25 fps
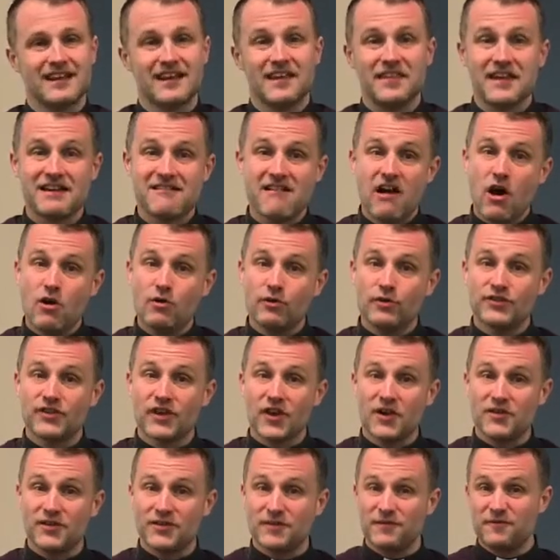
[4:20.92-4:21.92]
there are
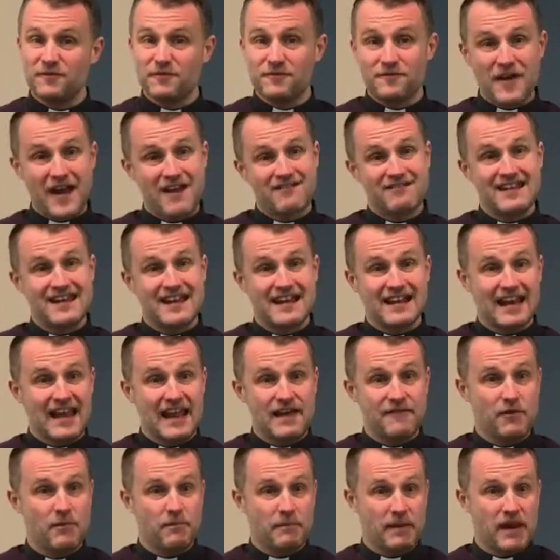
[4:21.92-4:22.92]
also some very
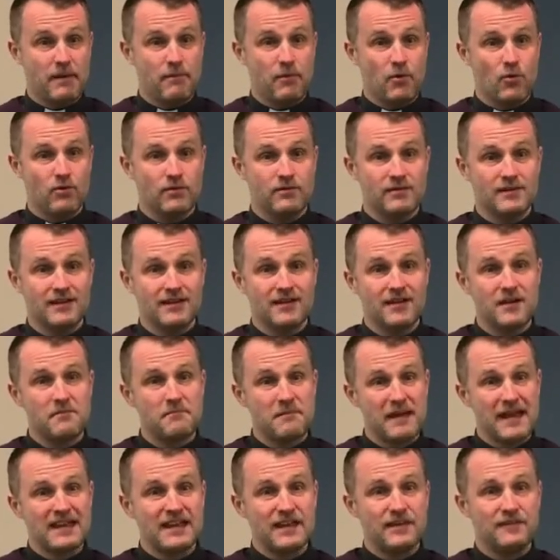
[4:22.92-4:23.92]
clever people
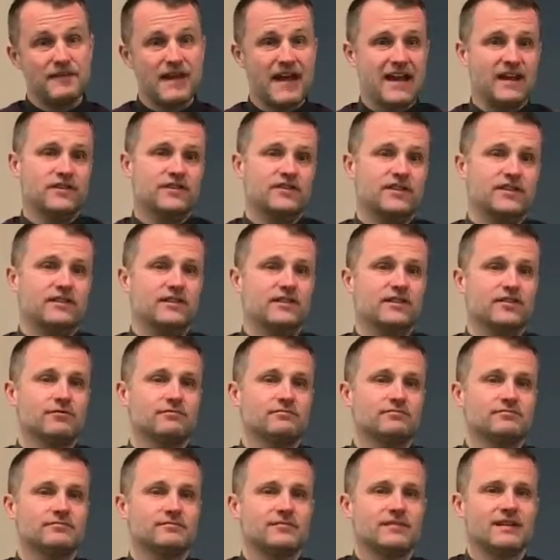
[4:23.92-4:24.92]
making vaccines
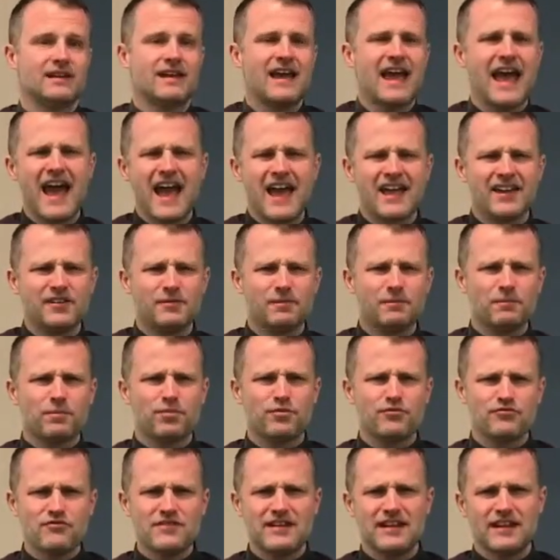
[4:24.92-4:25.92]
and
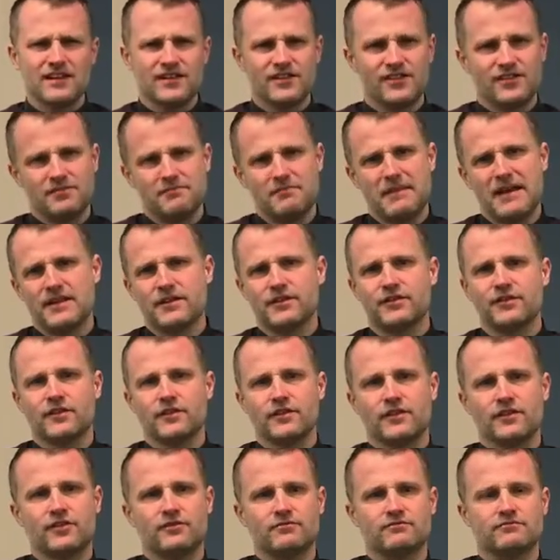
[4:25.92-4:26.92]
brilliant
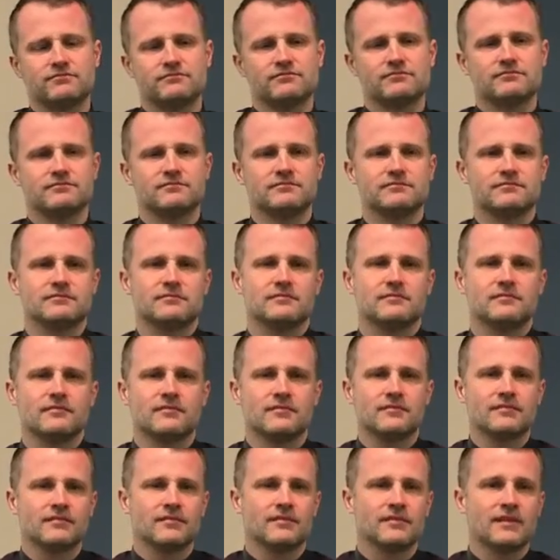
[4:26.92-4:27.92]
medicines.
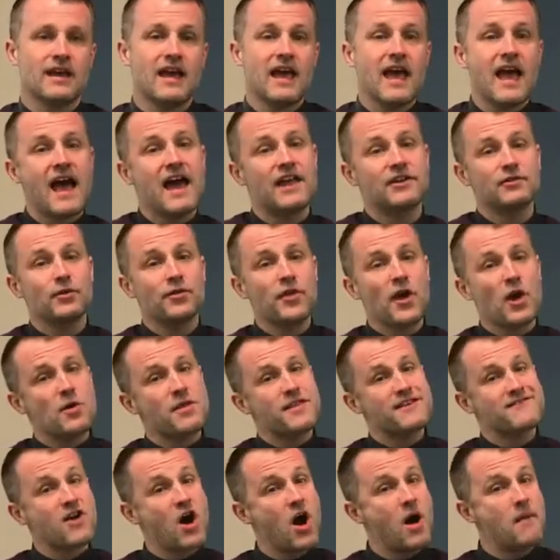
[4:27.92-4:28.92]
And although
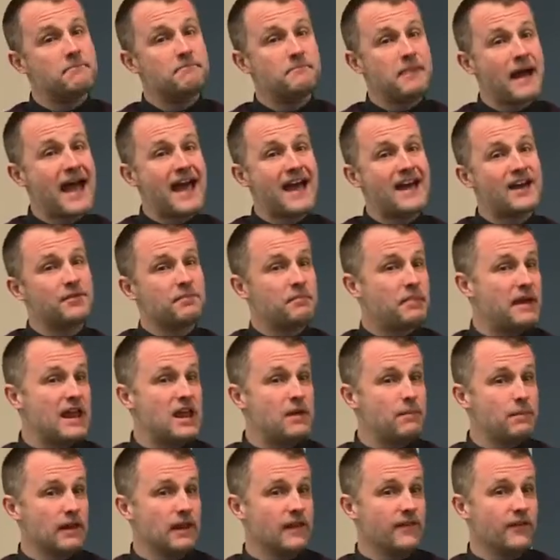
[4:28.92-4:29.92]
there are bad
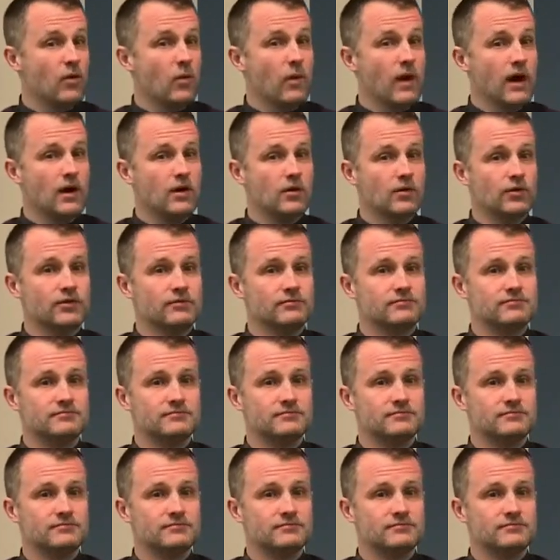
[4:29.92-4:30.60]
people in the world,